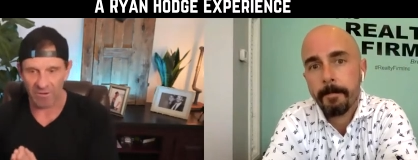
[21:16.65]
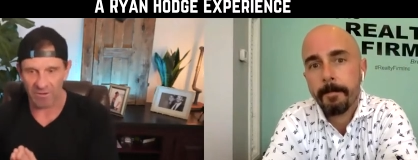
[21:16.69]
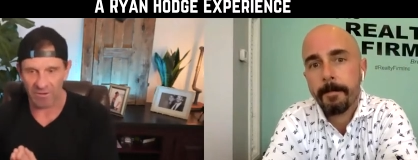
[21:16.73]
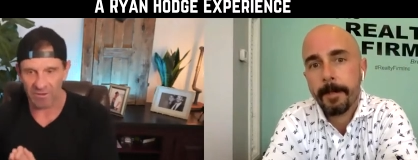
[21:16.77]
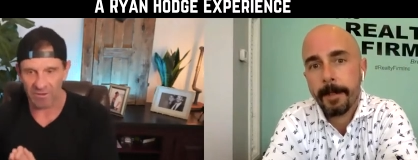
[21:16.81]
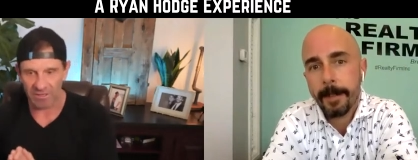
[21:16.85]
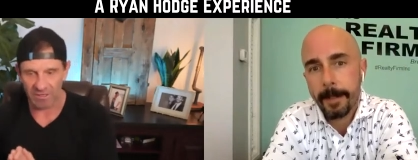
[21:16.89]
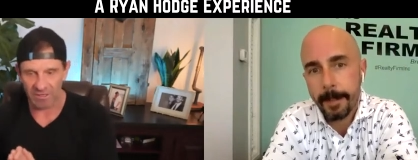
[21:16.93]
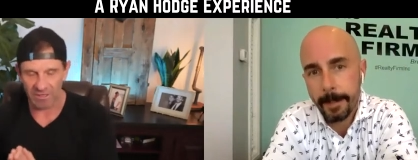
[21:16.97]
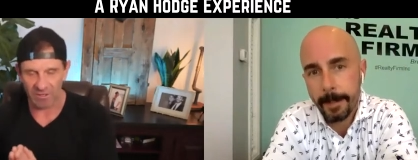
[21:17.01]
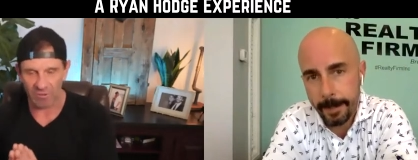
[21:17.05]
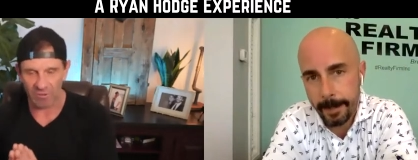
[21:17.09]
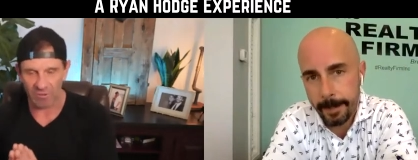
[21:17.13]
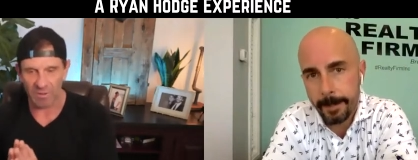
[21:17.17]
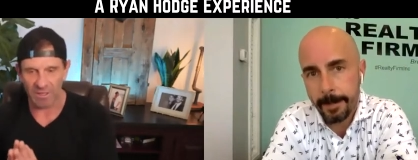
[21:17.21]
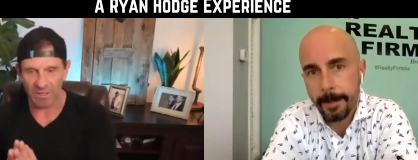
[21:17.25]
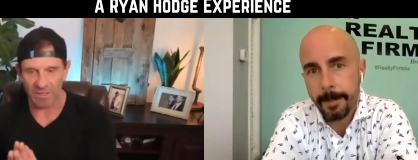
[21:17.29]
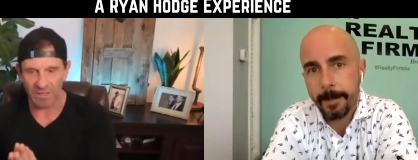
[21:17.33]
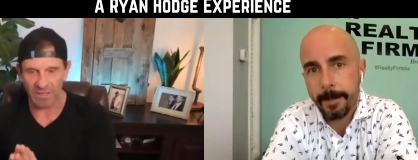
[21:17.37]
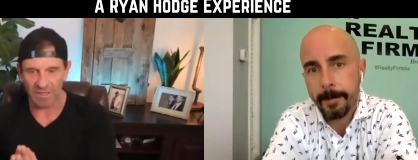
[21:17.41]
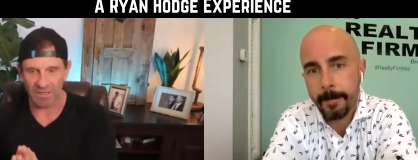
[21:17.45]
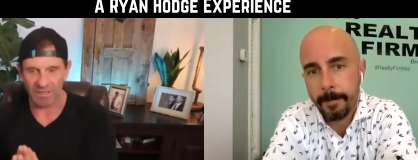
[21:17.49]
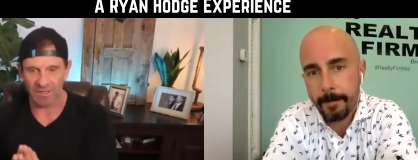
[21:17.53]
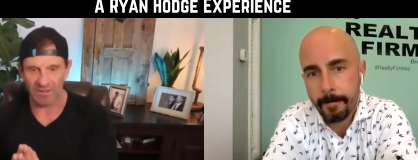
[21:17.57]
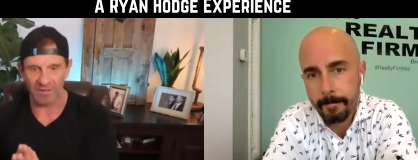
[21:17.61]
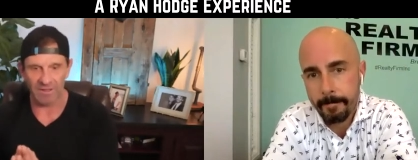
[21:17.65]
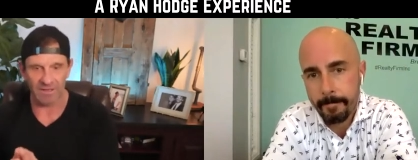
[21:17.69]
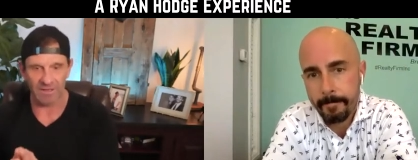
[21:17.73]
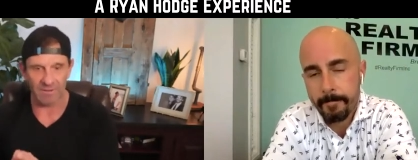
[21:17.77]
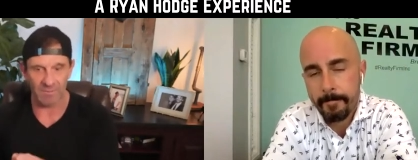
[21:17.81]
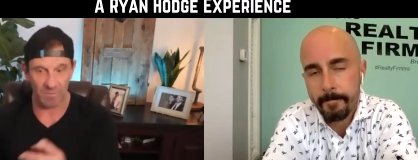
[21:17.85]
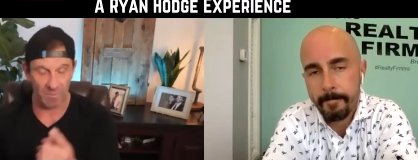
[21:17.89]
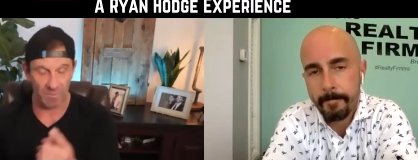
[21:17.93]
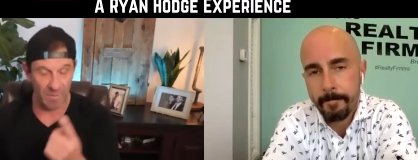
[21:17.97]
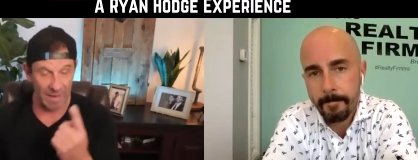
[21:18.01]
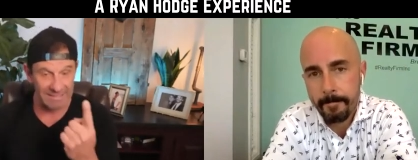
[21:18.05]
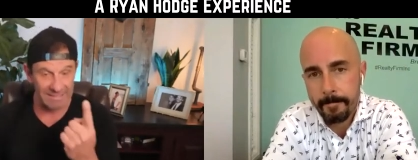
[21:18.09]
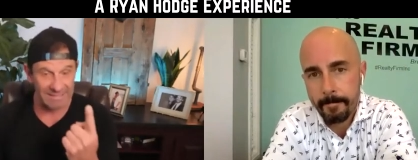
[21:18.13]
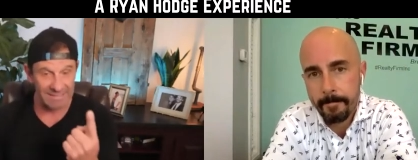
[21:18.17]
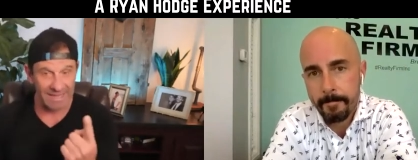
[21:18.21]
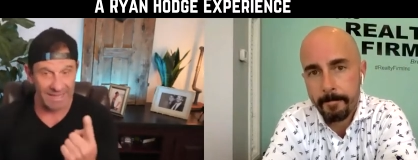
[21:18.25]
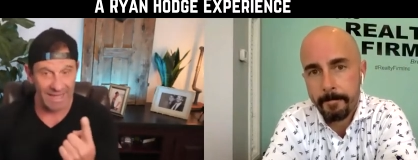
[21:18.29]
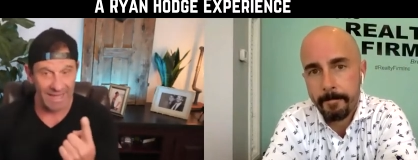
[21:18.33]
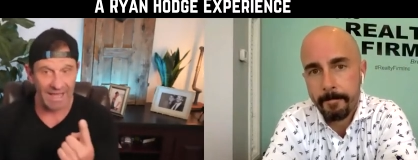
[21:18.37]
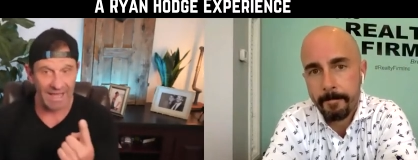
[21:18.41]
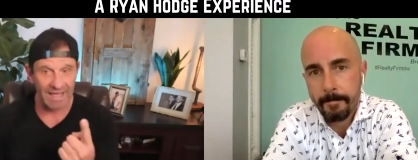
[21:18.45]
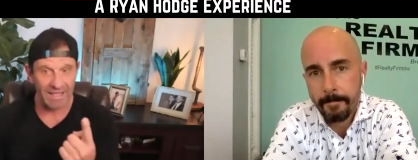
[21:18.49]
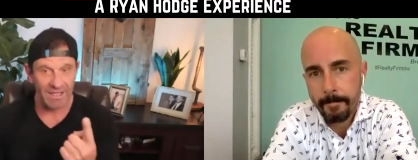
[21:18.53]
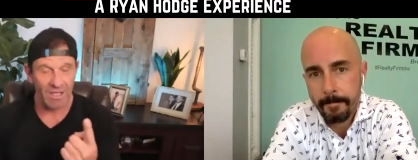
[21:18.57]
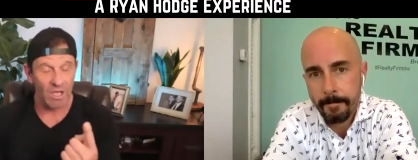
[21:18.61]
Speaker 1: You can either be the best
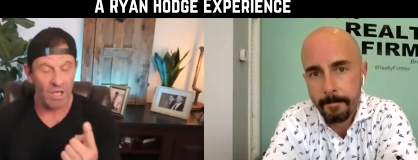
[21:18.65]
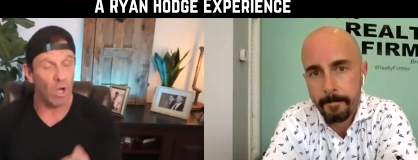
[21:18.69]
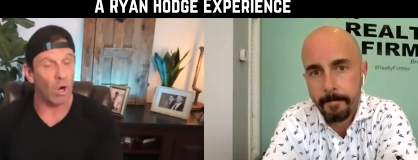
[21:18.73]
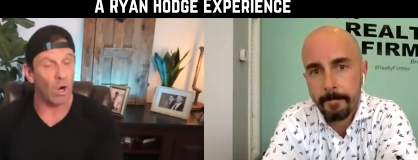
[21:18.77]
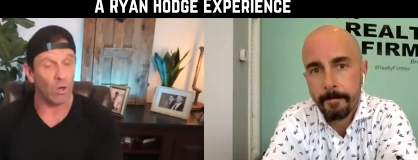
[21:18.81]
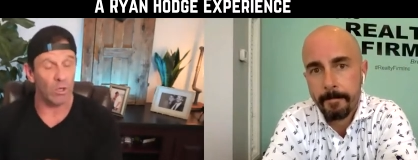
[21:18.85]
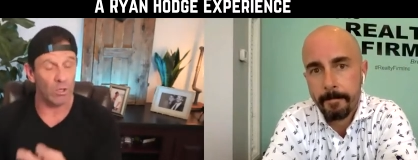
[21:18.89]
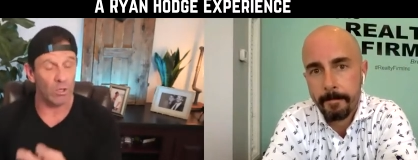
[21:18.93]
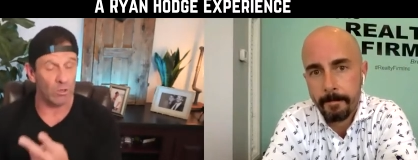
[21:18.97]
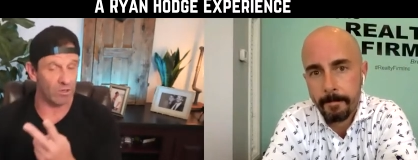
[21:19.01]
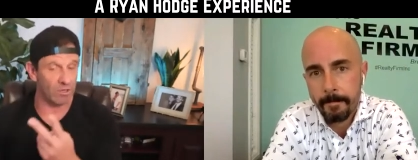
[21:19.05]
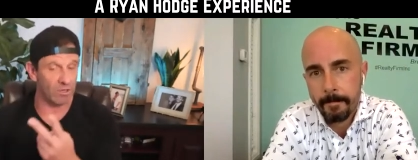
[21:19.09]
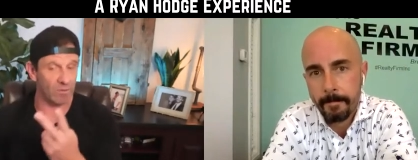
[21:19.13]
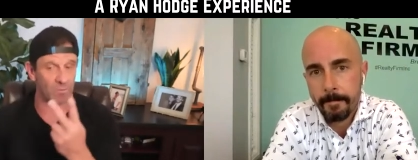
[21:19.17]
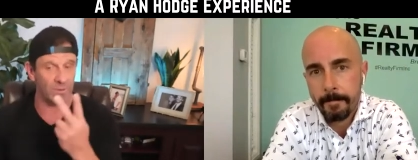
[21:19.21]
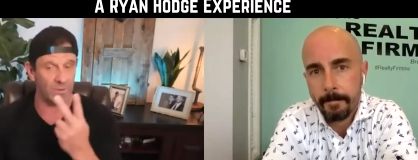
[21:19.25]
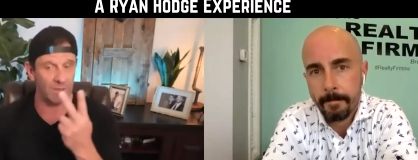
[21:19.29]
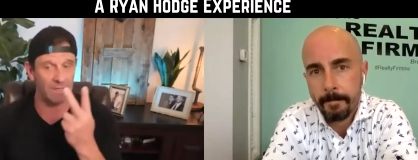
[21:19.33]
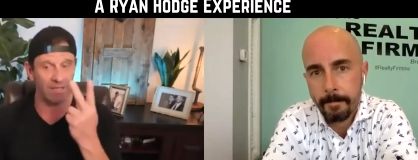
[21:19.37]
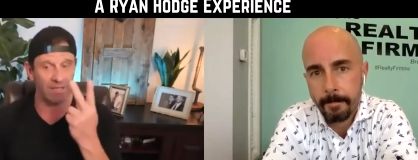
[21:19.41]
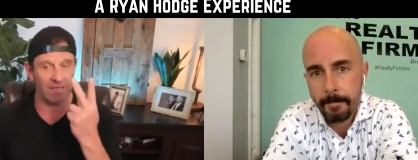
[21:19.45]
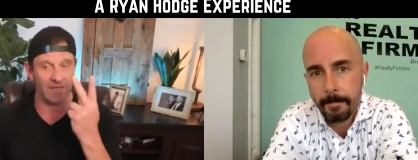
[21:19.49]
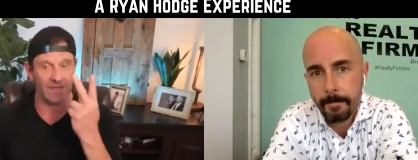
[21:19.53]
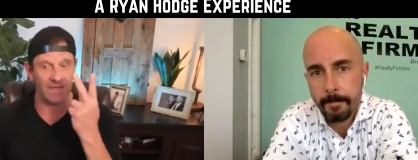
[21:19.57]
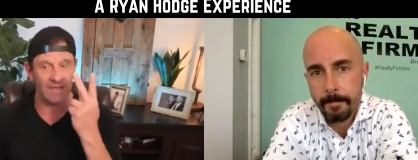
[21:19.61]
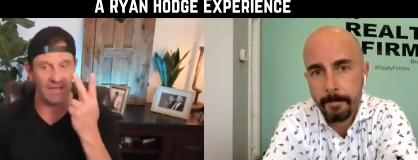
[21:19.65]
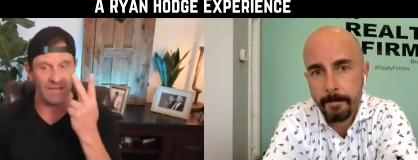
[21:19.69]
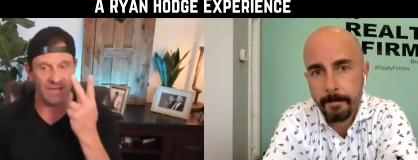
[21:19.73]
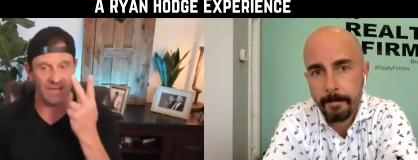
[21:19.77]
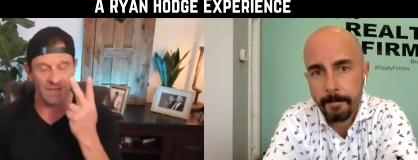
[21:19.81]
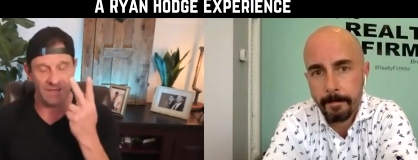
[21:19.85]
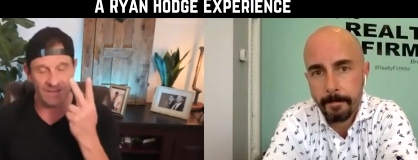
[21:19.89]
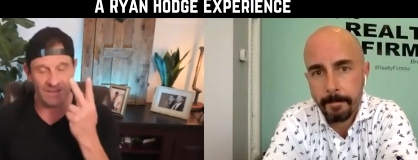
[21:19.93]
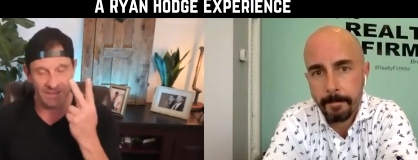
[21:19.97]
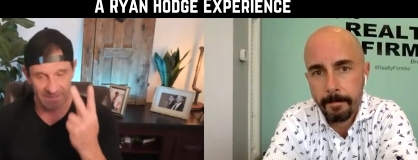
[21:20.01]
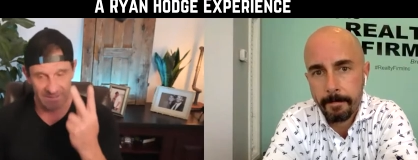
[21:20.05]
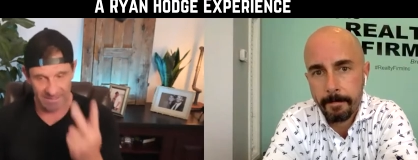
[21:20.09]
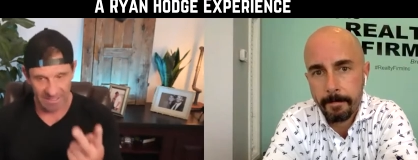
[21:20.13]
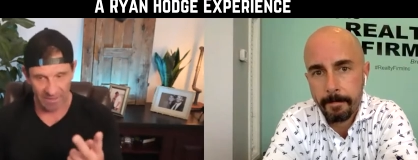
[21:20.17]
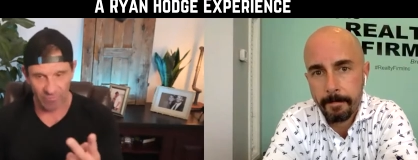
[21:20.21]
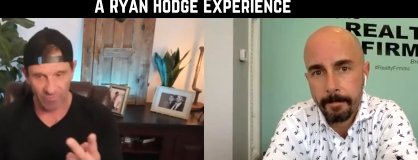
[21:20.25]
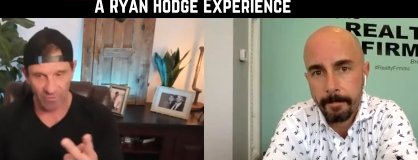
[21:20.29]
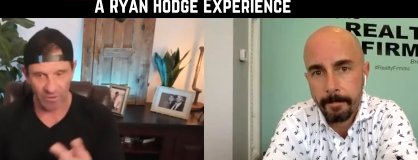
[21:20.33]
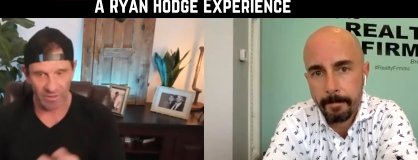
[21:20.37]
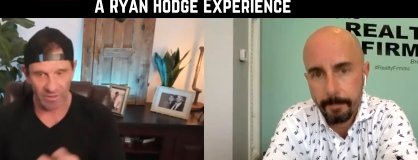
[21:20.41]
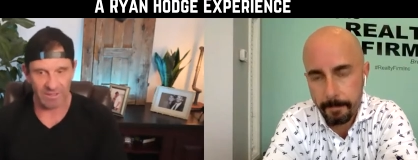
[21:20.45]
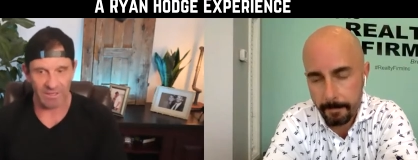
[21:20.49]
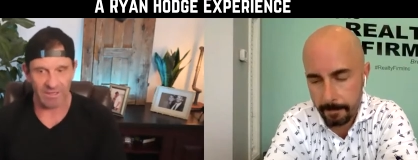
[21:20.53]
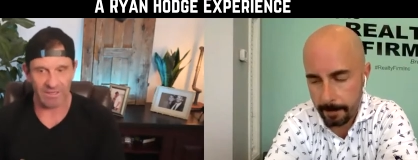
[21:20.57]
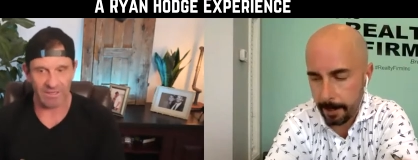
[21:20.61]
guy or you can be
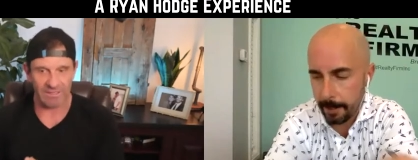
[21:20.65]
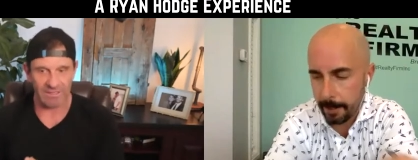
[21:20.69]
different.